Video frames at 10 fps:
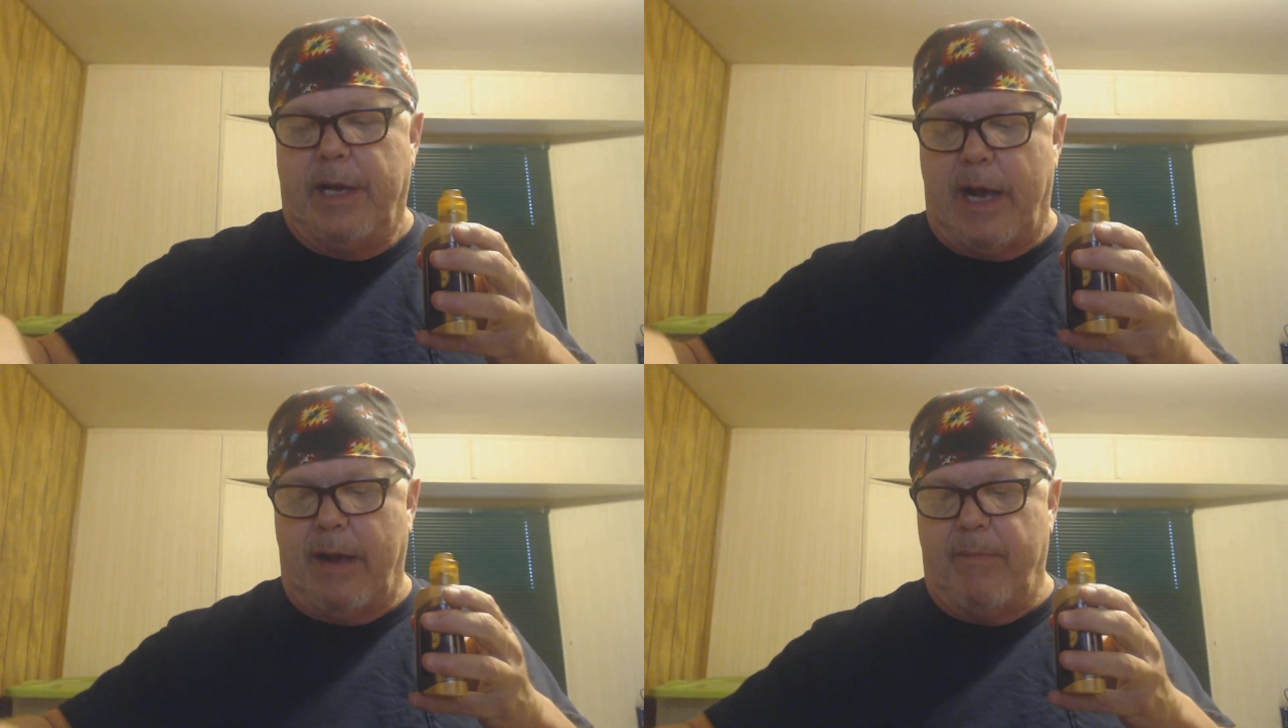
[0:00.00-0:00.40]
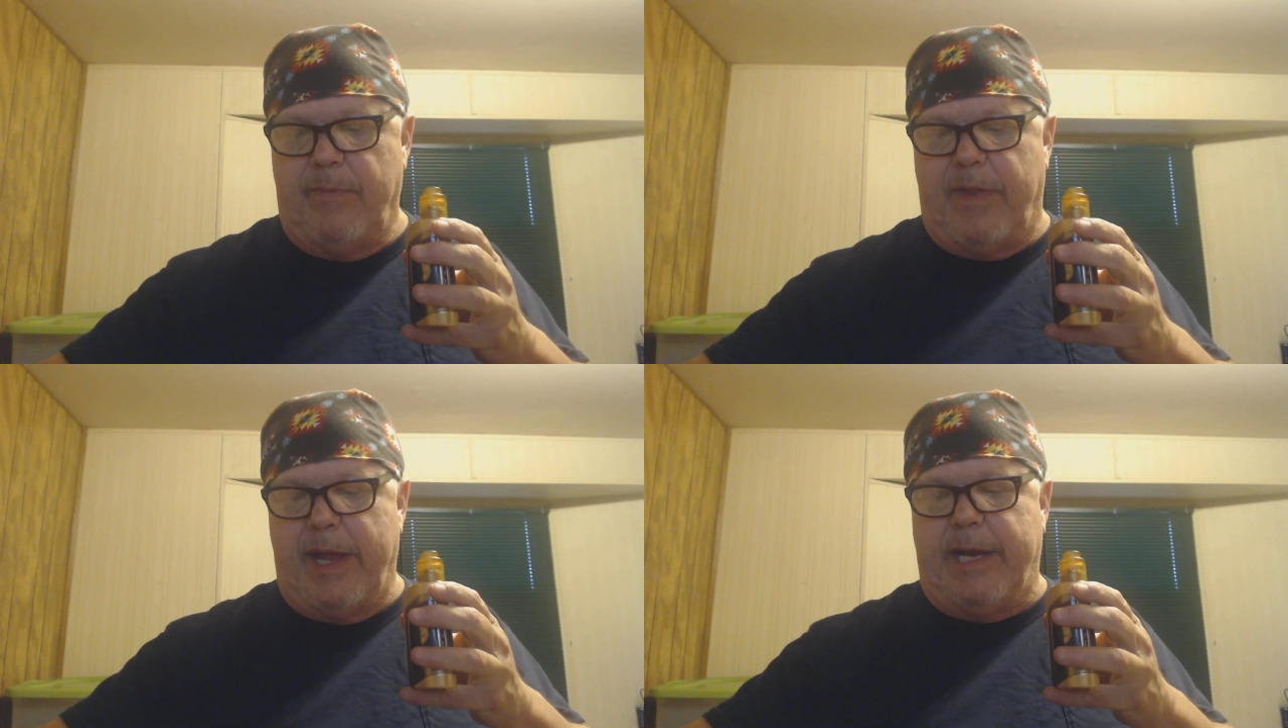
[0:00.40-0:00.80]
I've
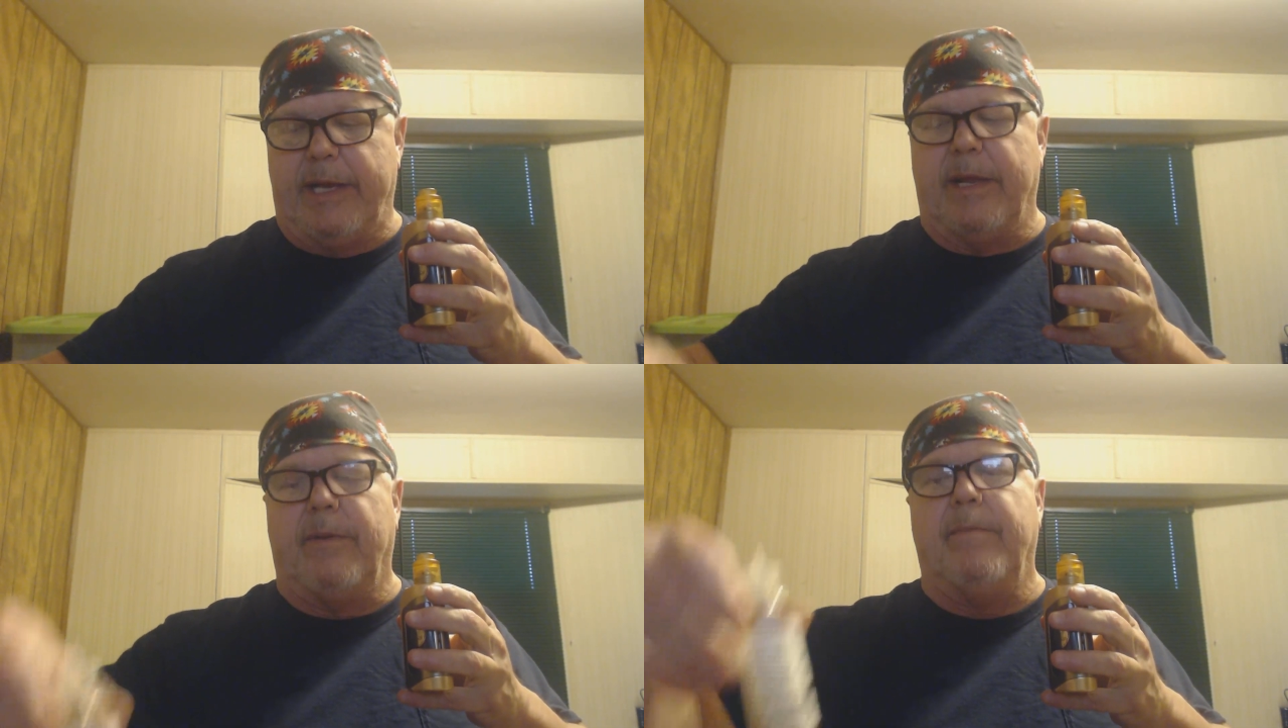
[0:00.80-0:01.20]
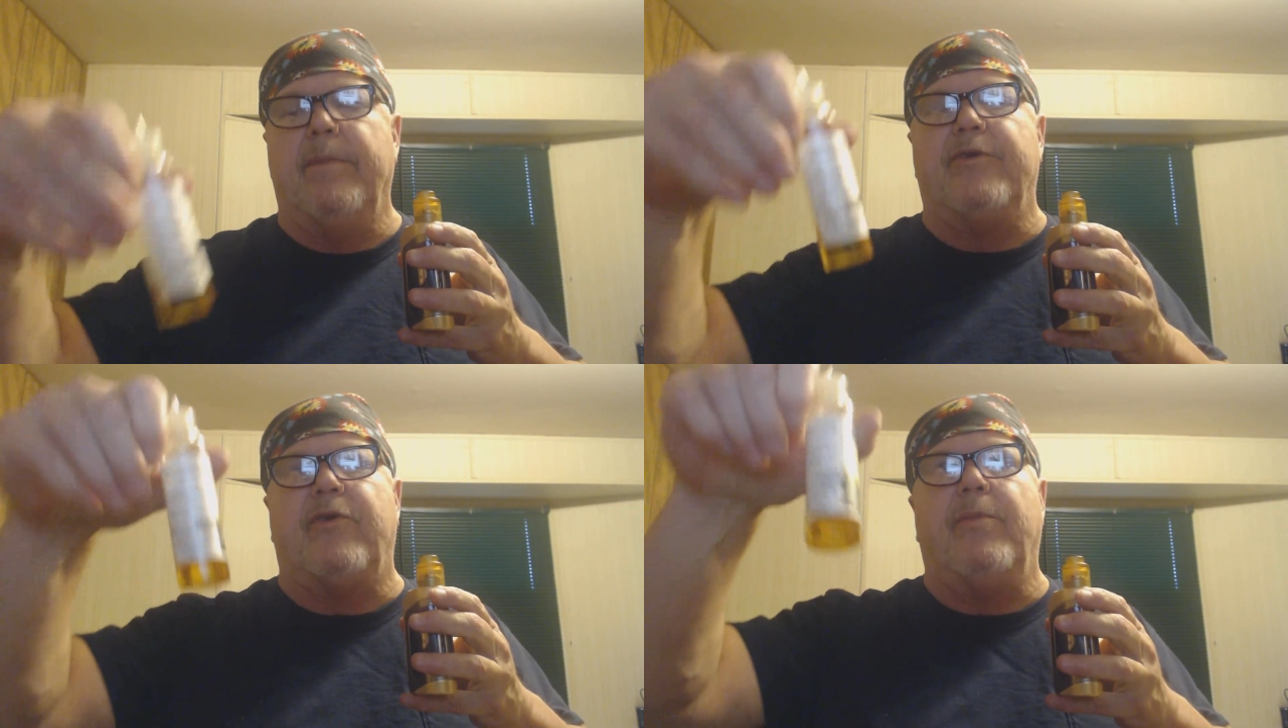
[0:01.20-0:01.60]
been thinking that
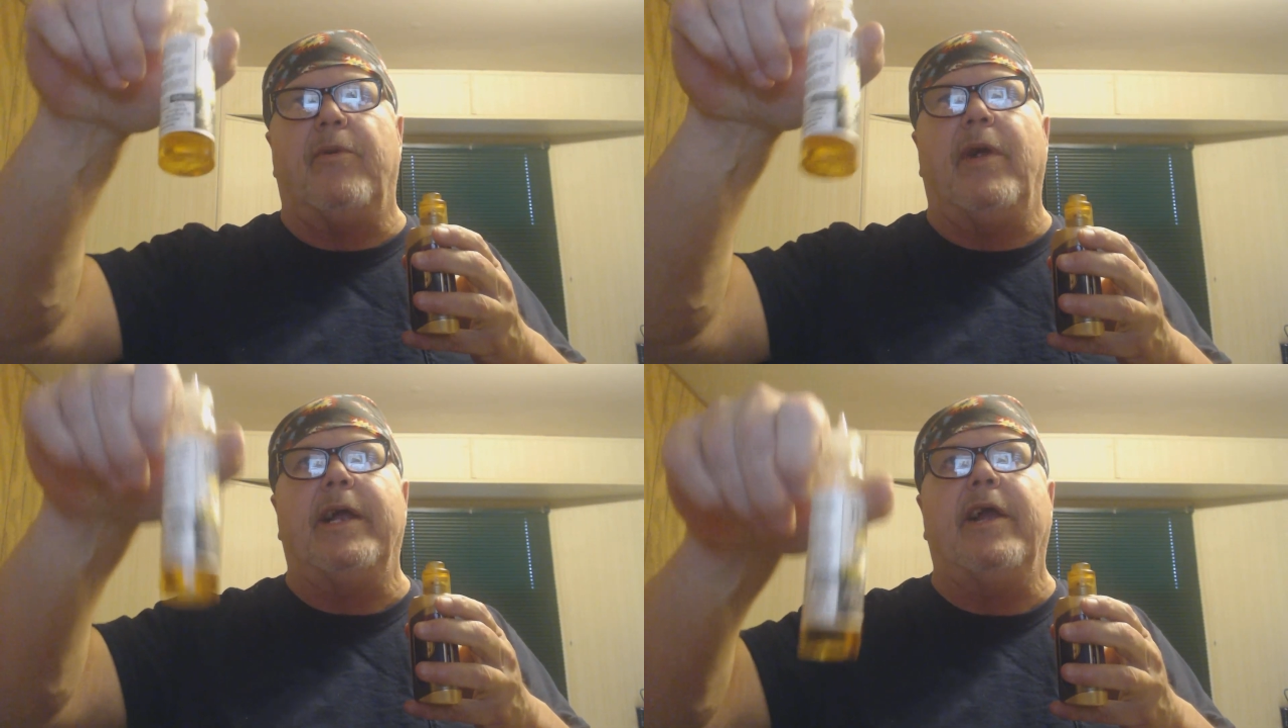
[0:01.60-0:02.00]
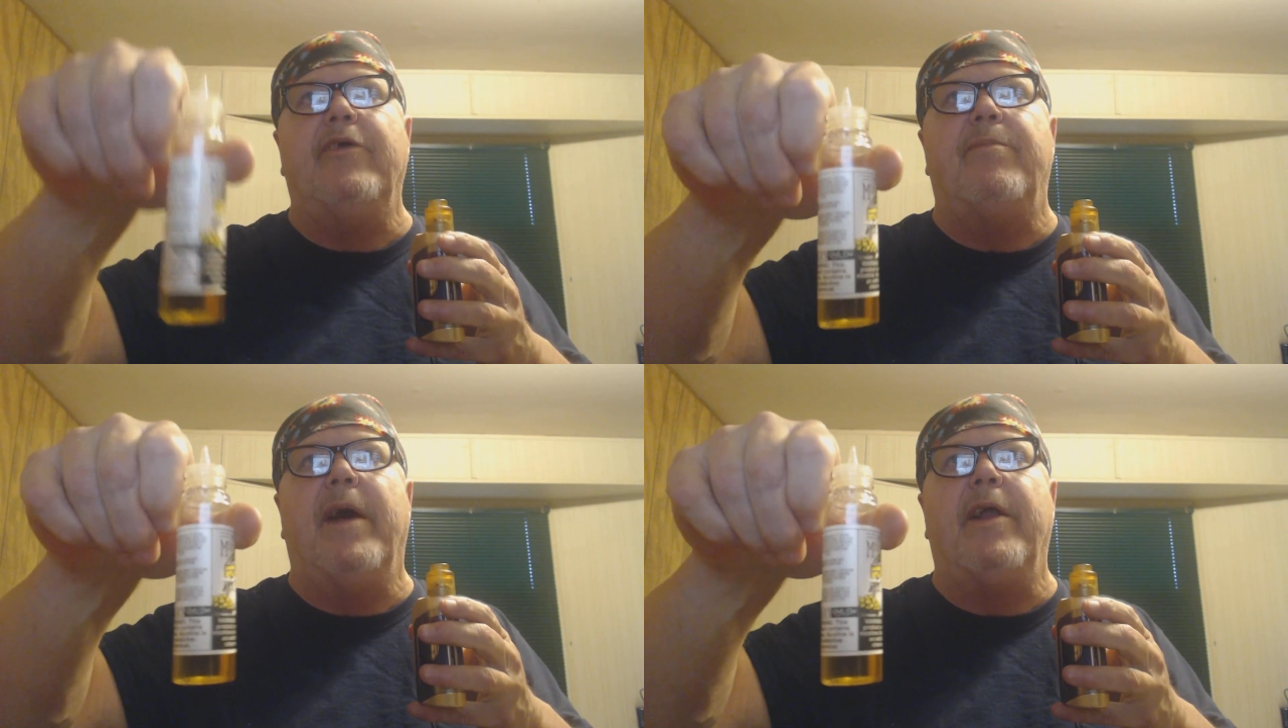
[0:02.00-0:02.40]
Mr. Merengue
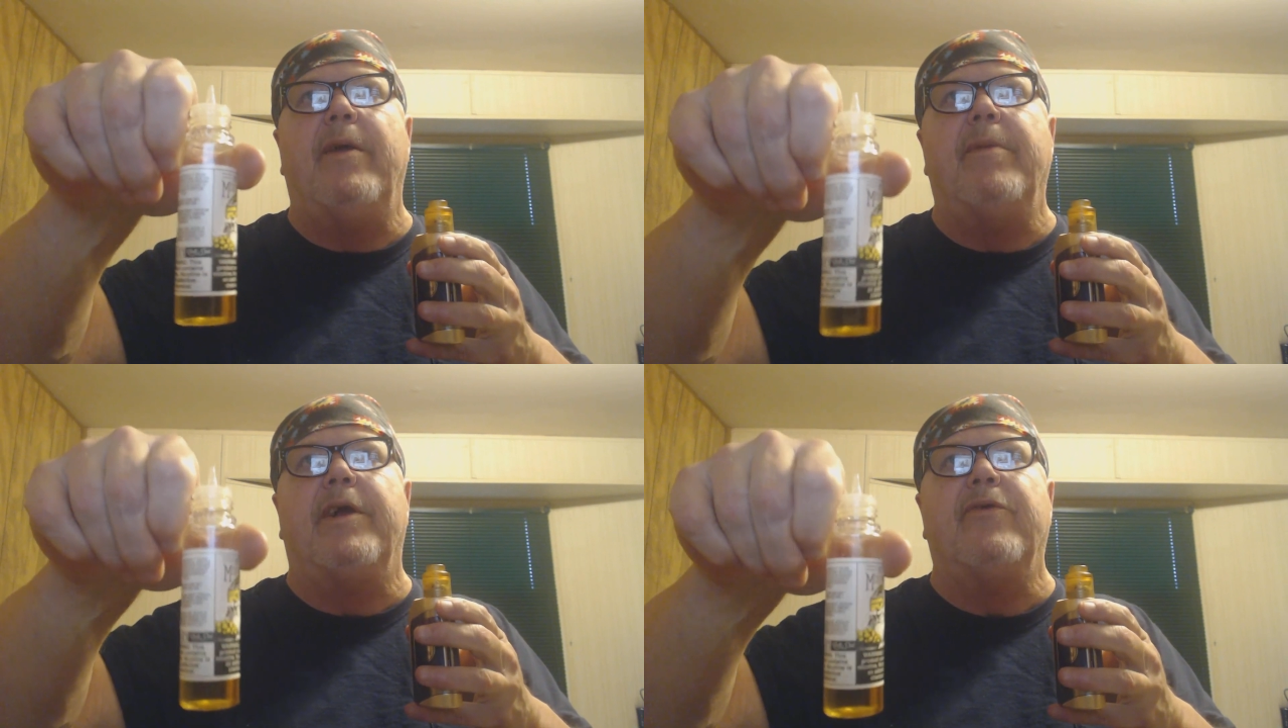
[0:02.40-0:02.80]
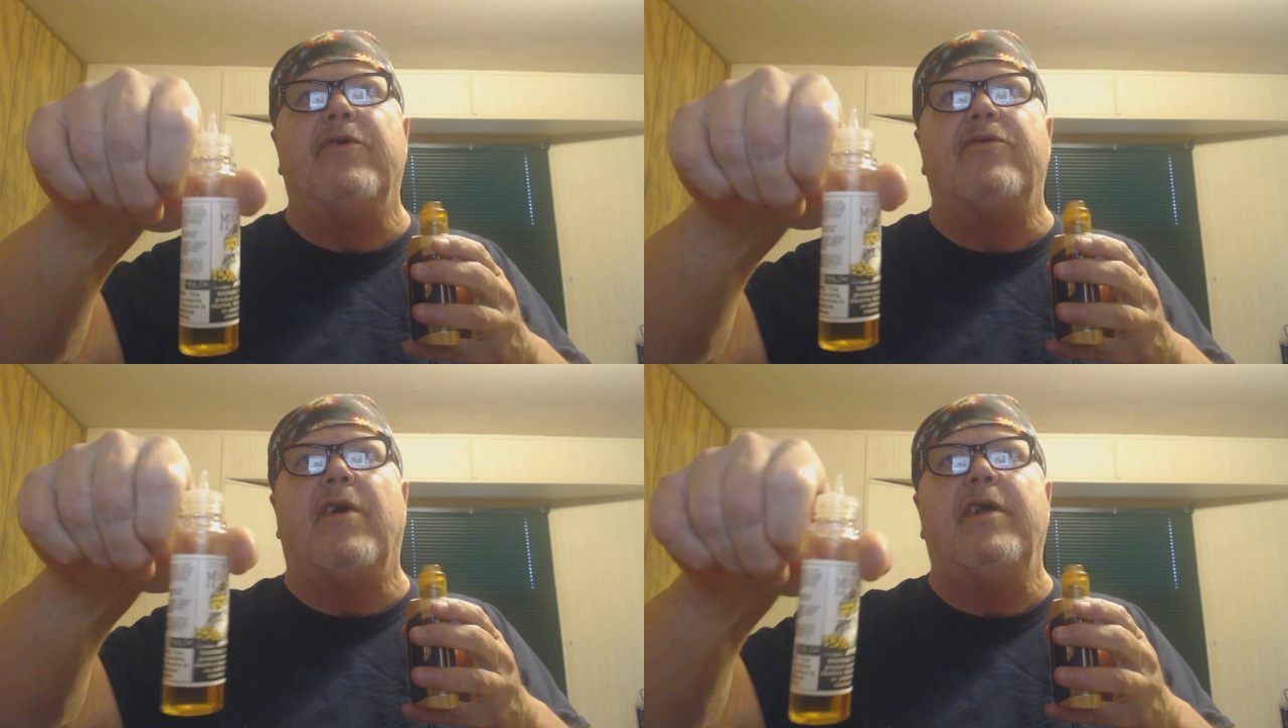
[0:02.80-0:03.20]
is better because
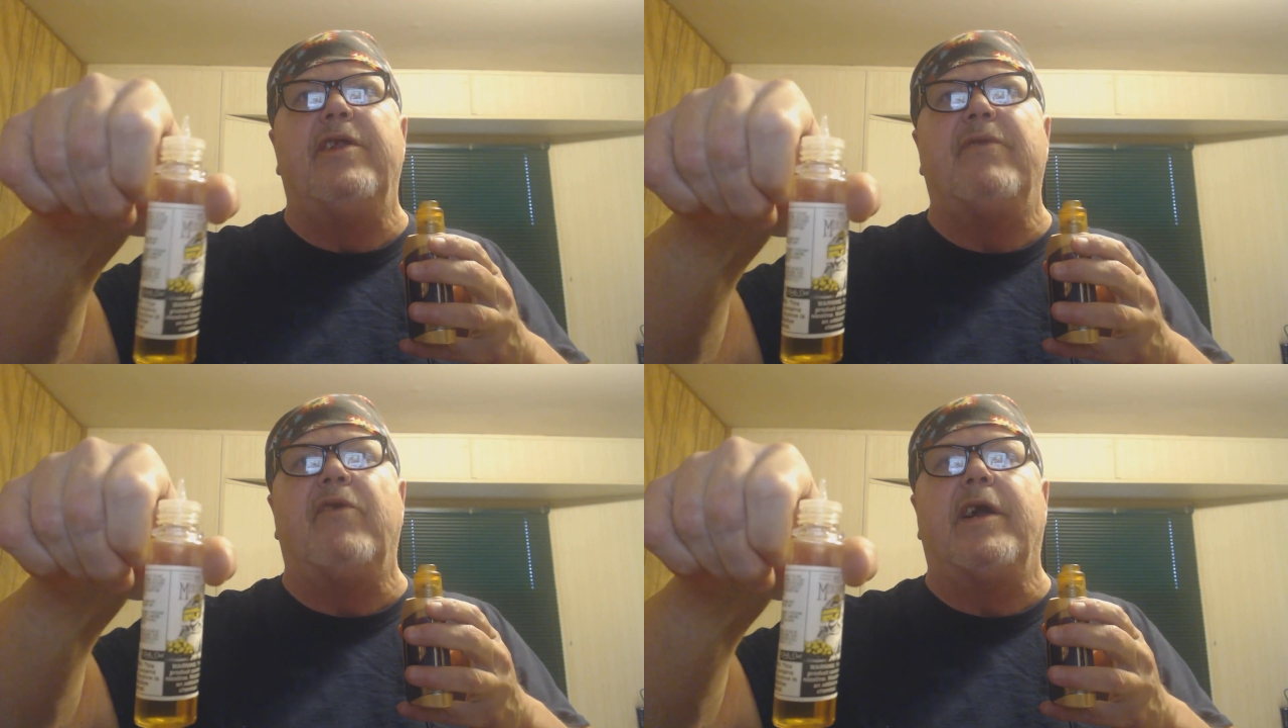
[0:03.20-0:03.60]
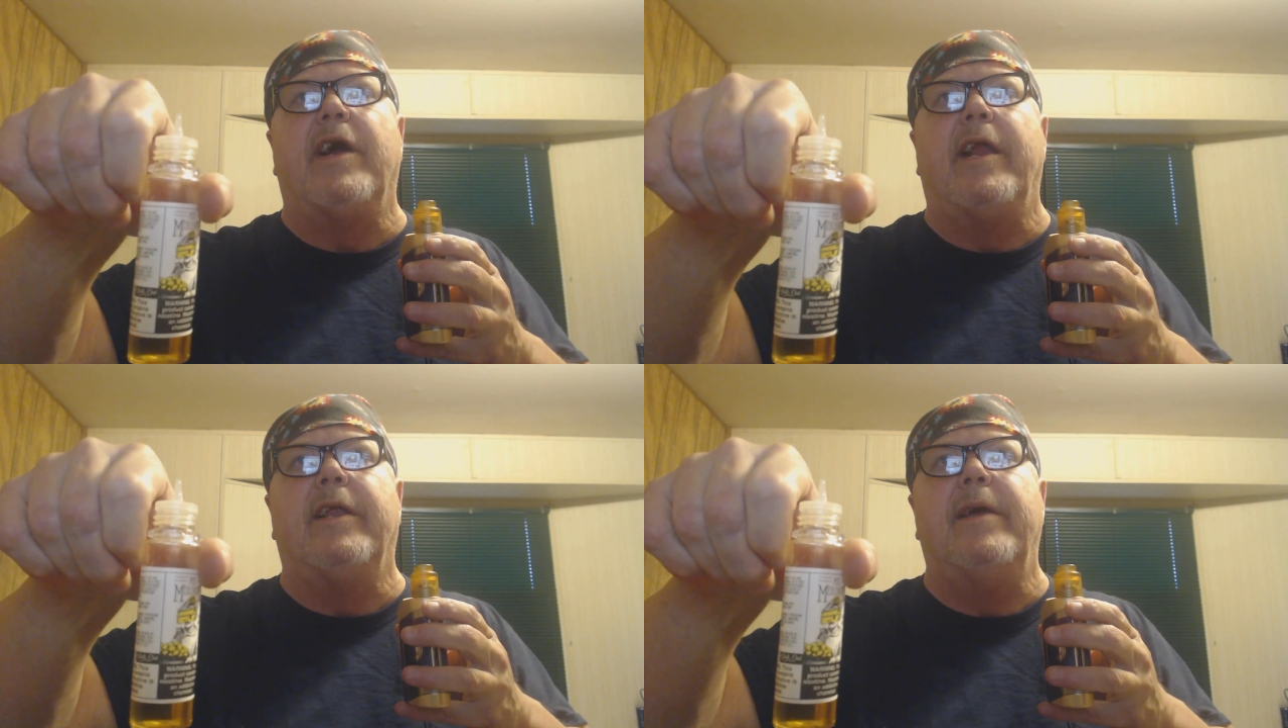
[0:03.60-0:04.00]
it's a different
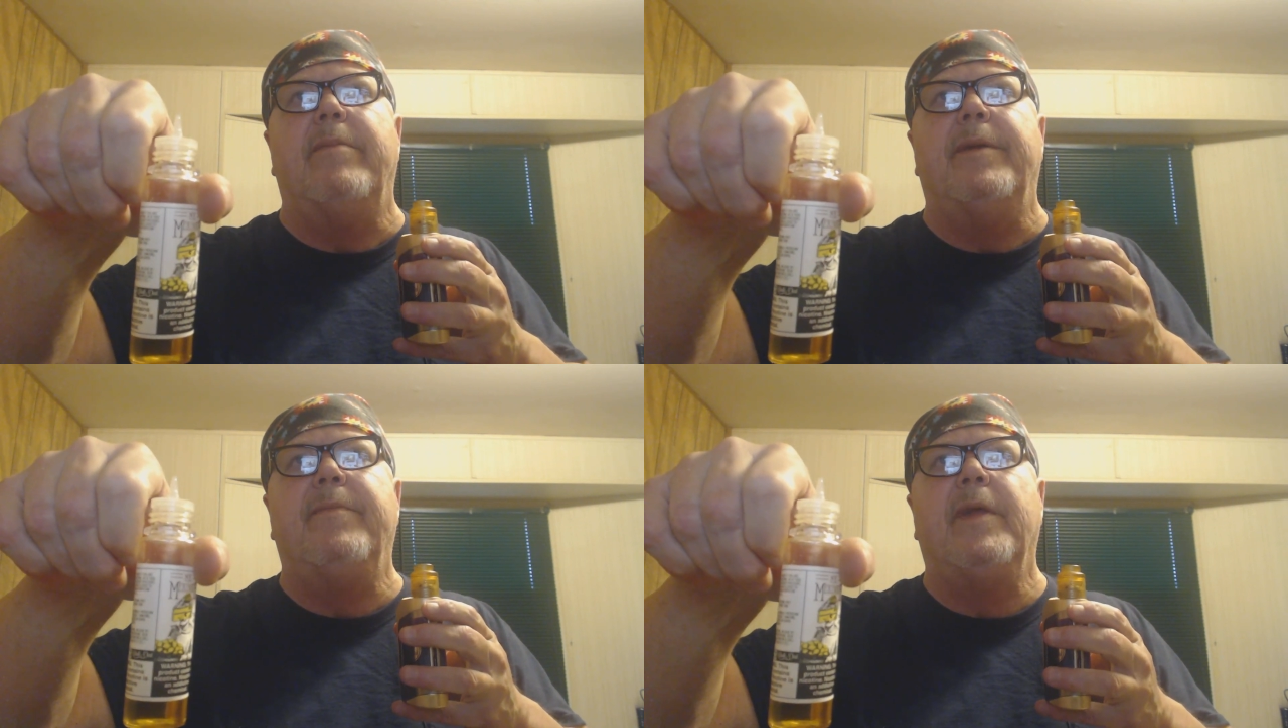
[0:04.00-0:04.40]
kind of lemon.